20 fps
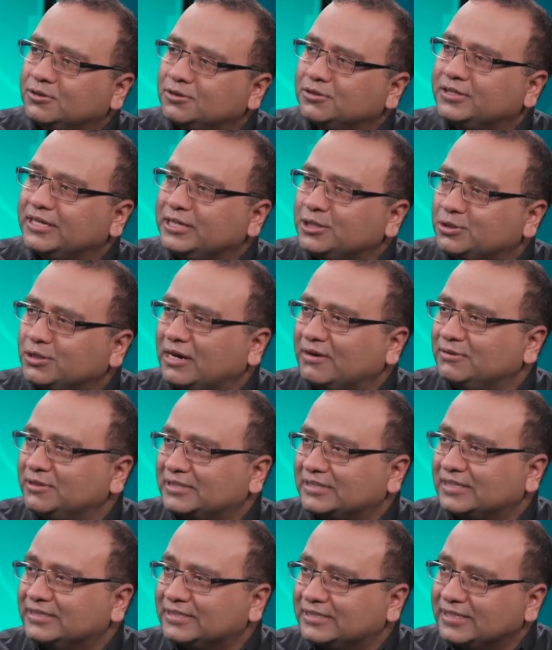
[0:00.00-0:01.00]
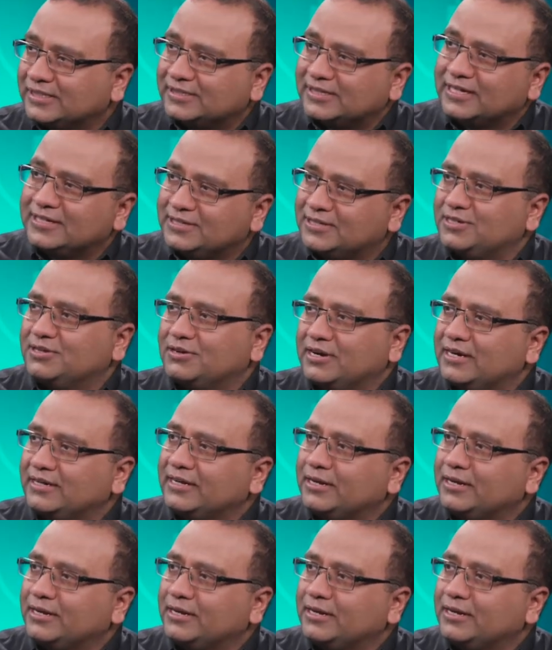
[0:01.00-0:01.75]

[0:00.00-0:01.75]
a good thing to have this consistency, right?